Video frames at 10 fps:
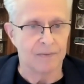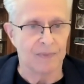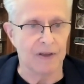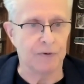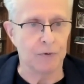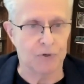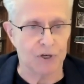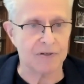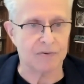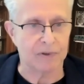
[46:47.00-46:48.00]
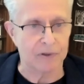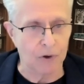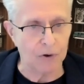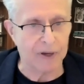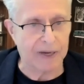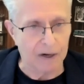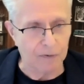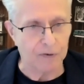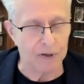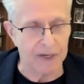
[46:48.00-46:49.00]
if you just look
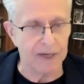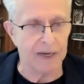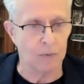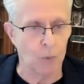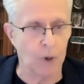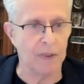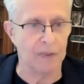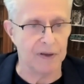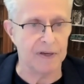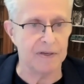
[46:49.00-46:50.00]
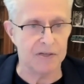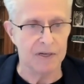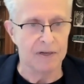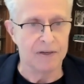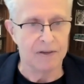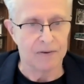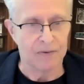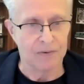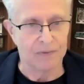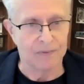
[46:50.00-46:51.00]
carefully at what these
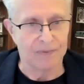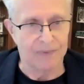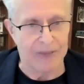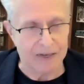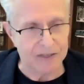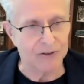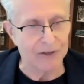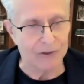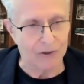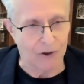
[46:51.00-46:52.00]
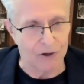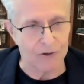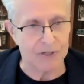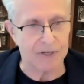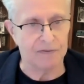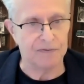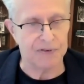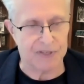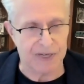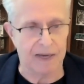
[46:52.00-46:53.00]
excellent lawyers have
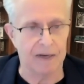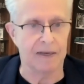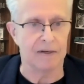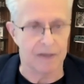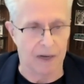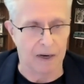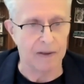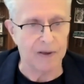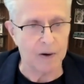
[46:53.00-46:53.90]
said and done in their